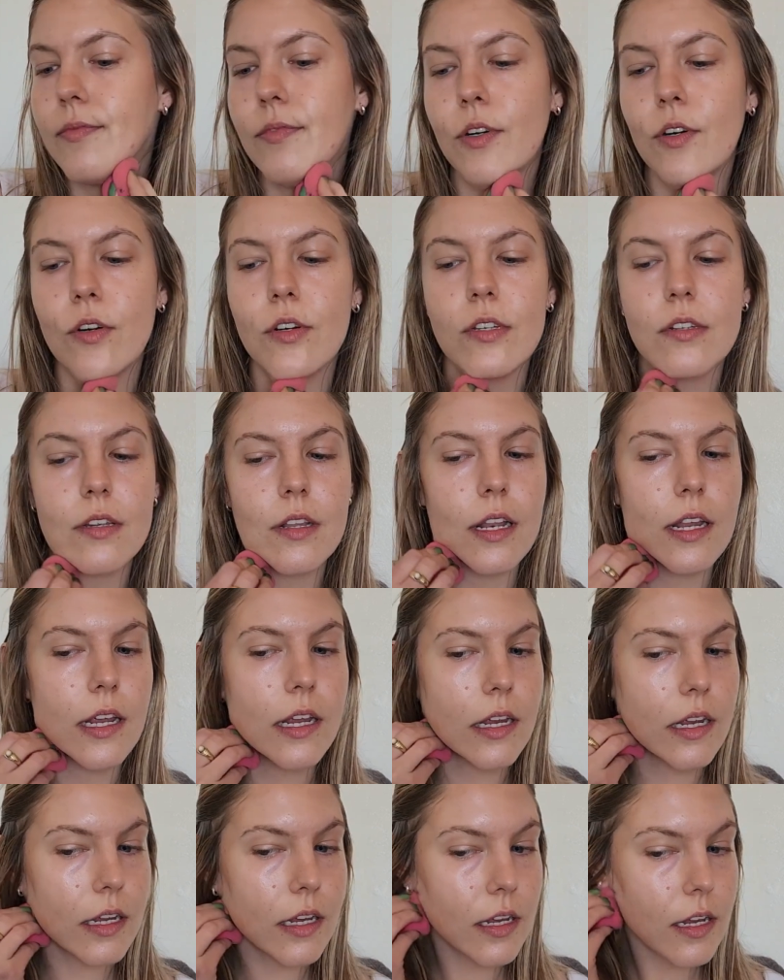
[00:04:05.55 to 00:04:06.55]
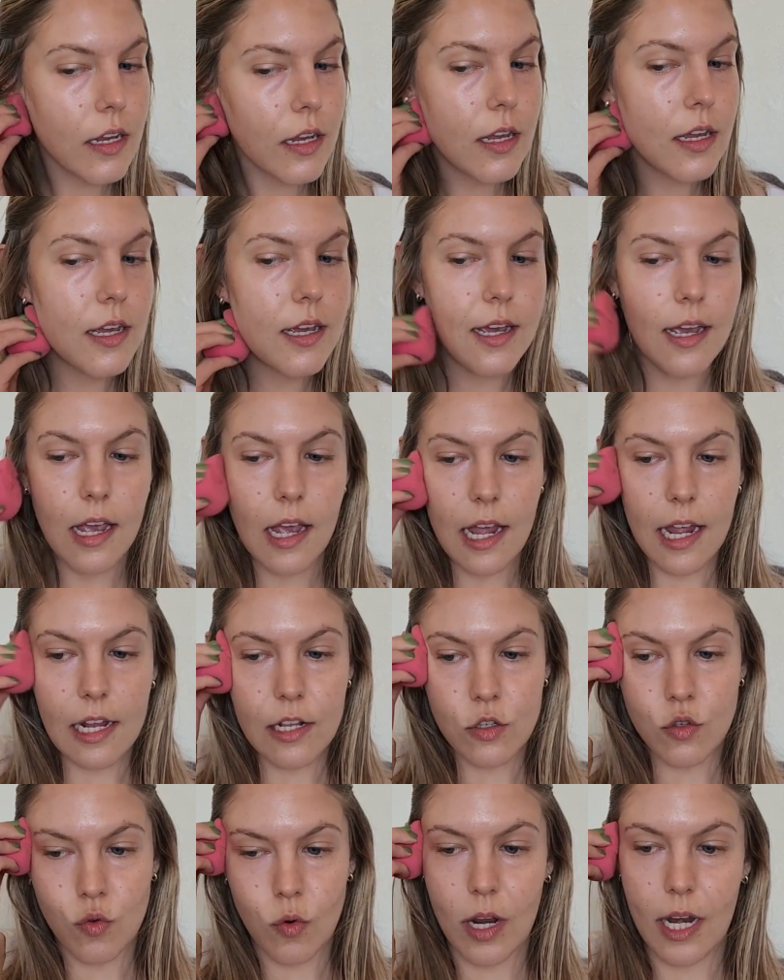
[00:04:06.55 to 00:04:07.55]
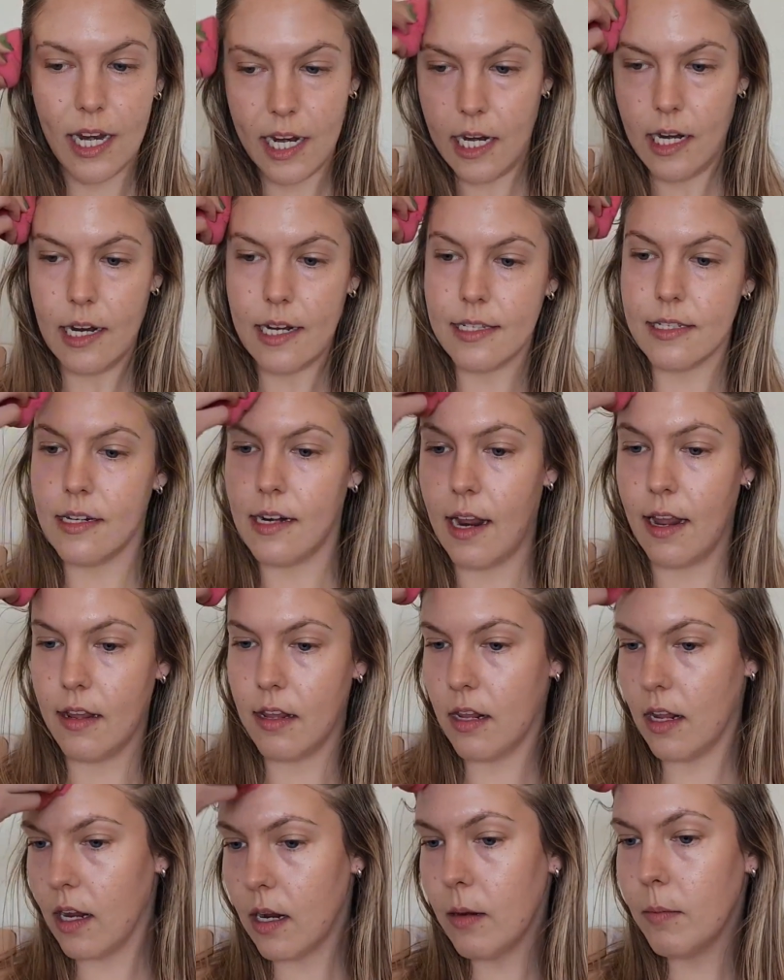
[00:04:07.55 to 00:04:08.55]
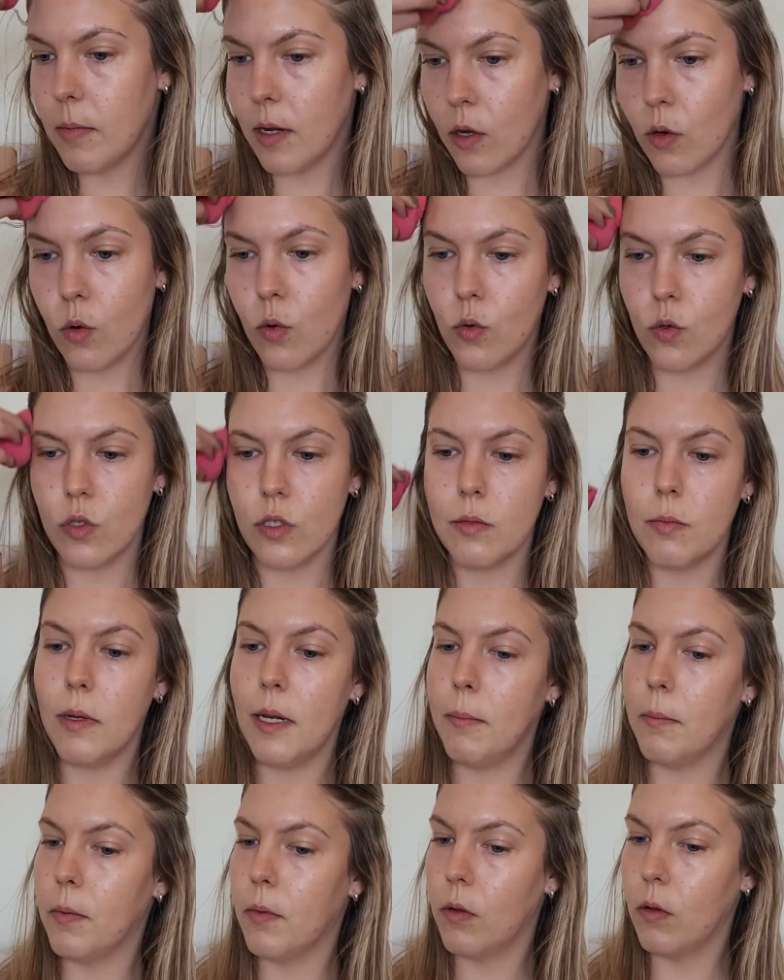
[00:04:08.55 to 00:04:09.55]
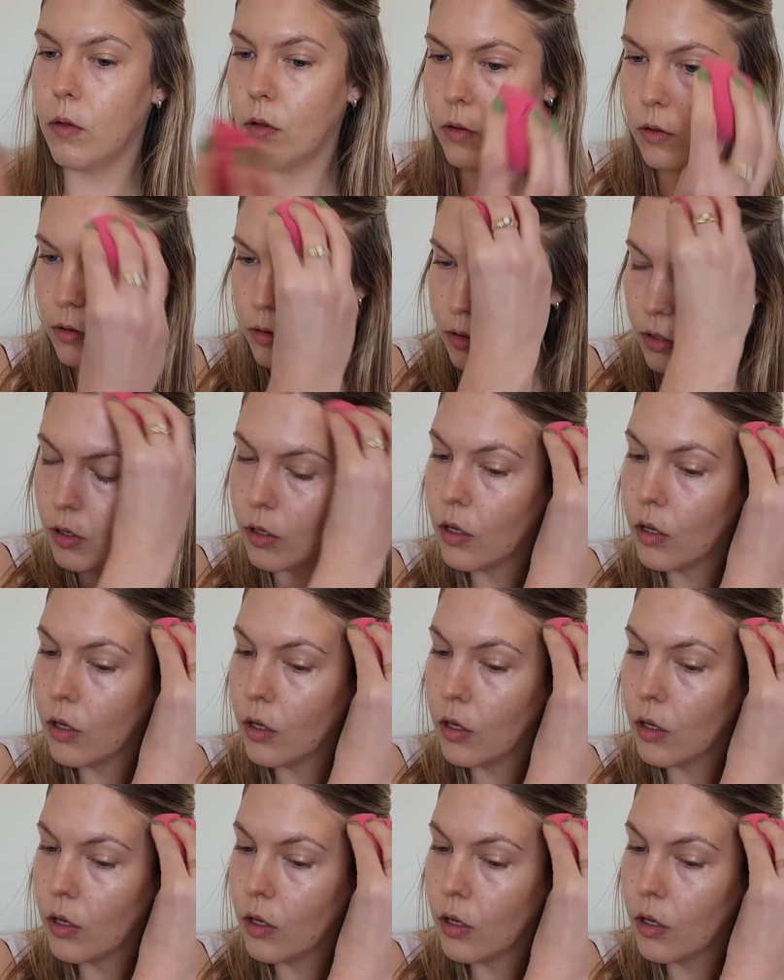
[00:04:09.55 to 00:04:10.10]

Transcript: Honestly, it's really, it's nothing because people